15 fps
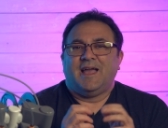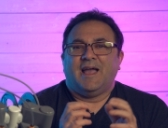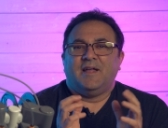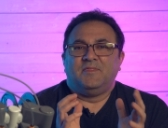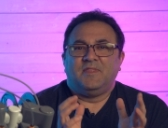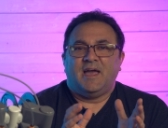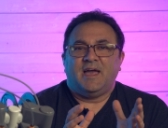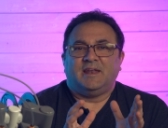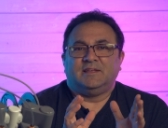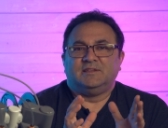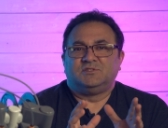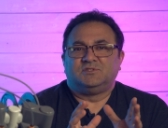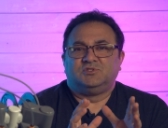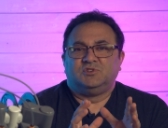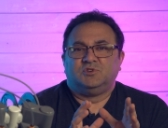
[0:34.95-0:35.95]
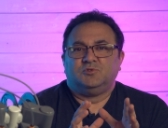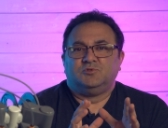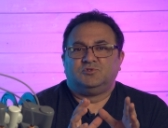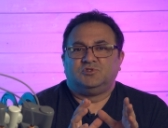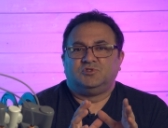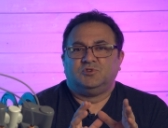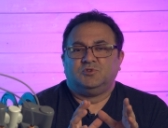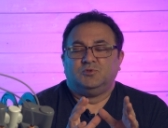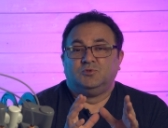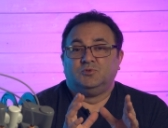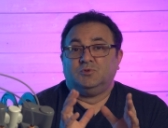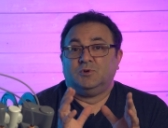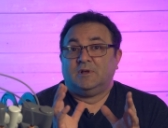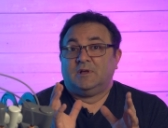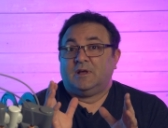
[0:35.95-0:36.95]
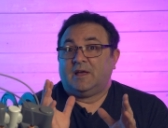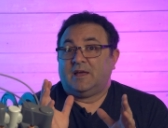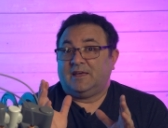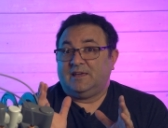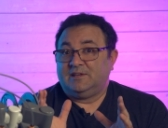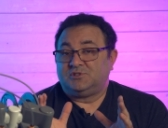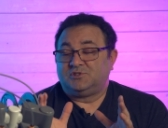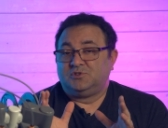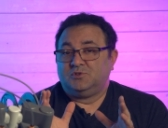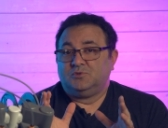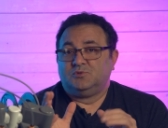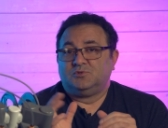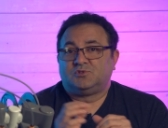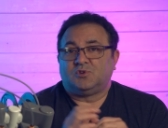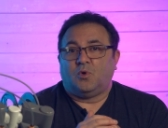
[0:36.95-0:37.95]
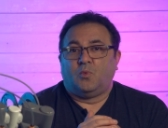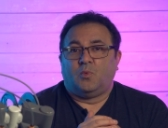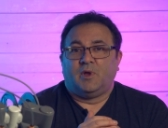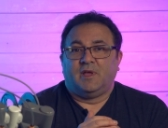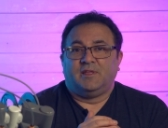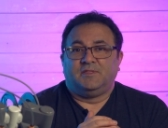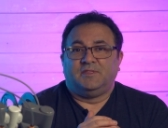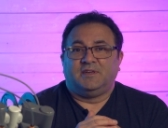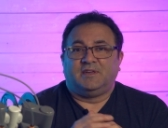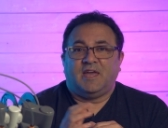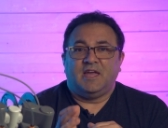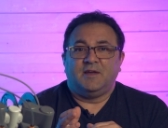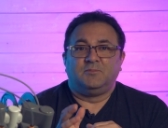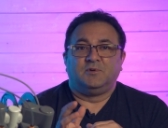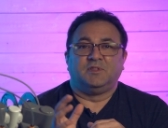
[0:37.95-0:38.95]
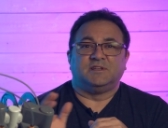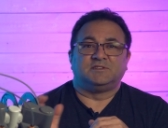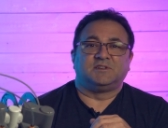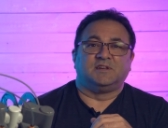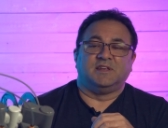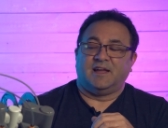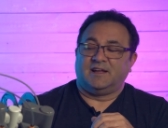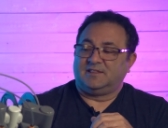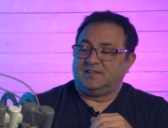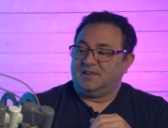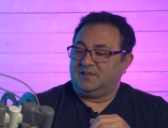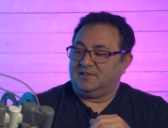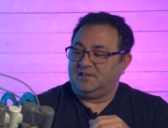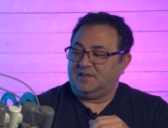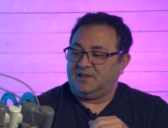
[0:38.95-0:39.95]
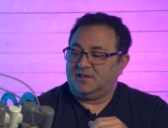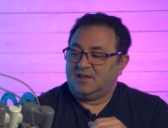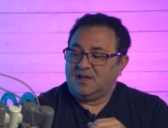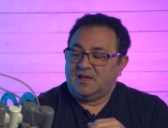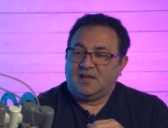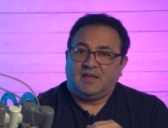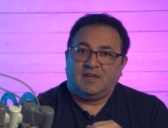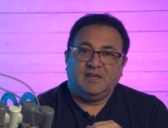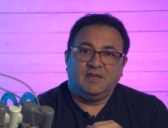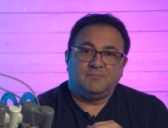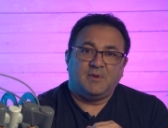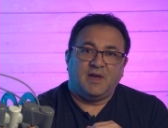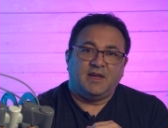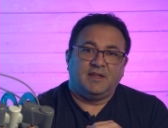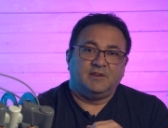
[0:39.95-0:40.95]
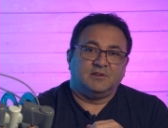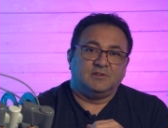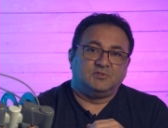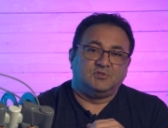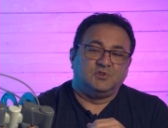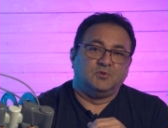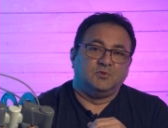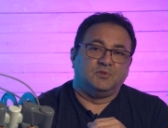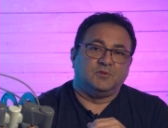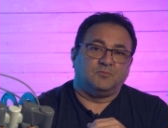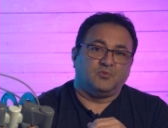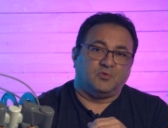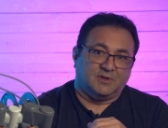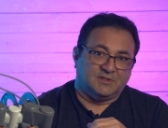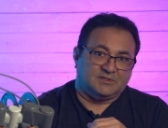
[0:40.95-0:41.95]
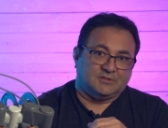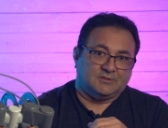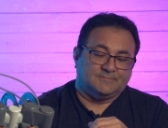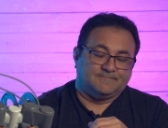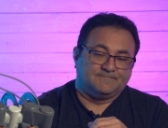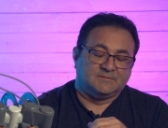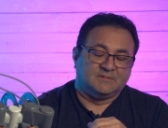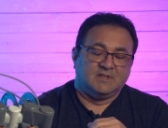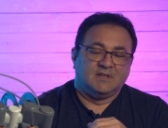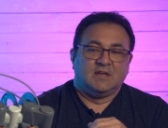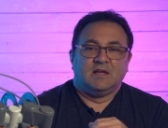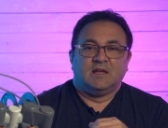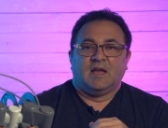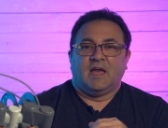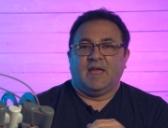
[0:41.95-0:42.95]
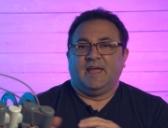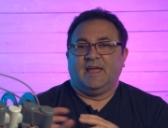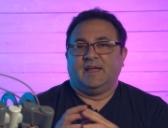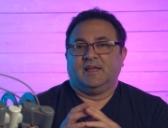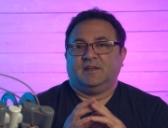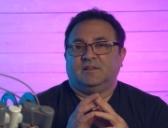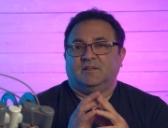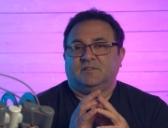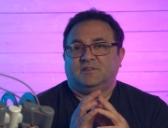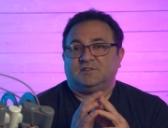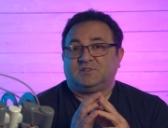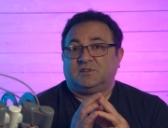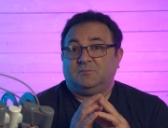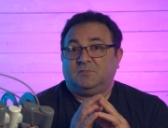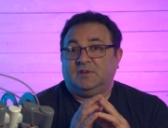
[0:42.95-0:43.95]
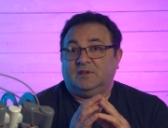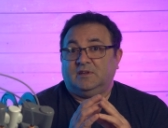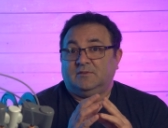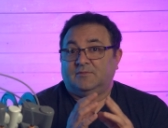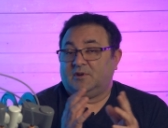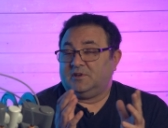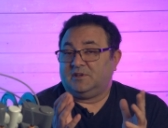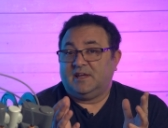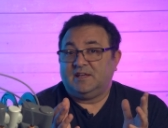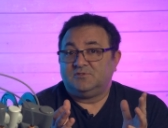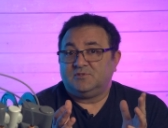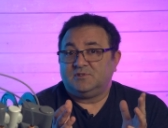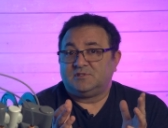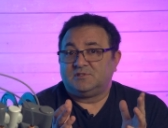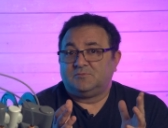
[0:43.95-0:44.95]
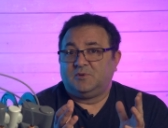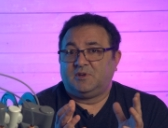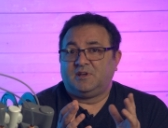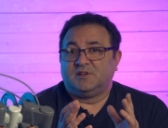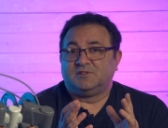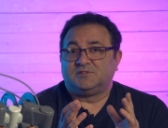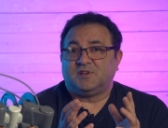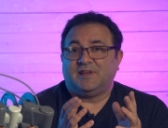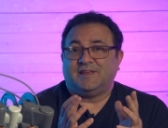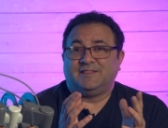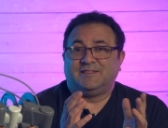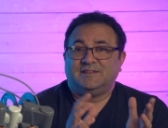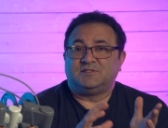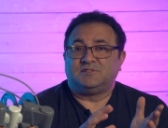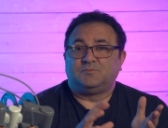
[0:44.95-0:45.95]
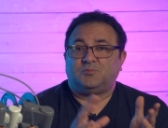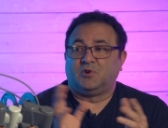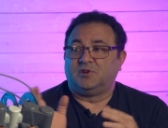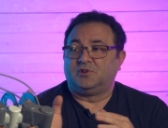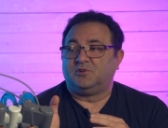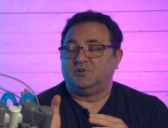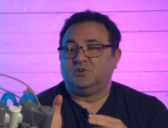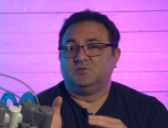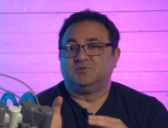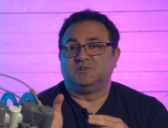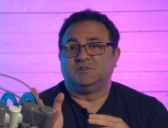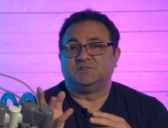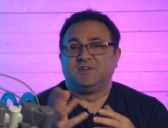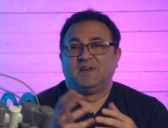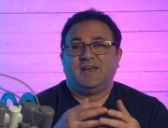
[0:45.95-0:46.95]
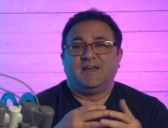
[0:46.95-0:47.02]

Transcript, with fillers: And that is due to issues with the cable that's connecting the heat bed to the printer. And this can be very dangerous because this printer uses